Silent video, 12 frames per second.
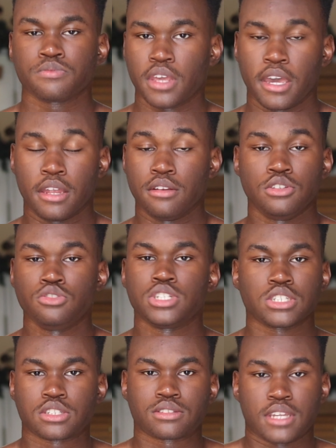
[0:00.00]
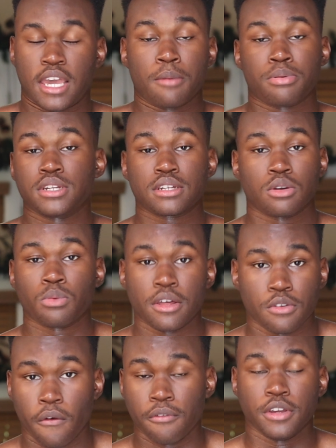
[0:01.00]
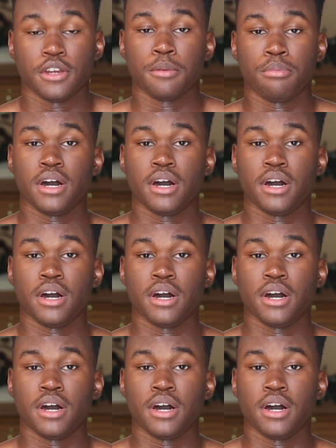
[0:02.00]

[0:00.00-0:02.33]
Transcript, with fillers: And you just can't predict the weather over here.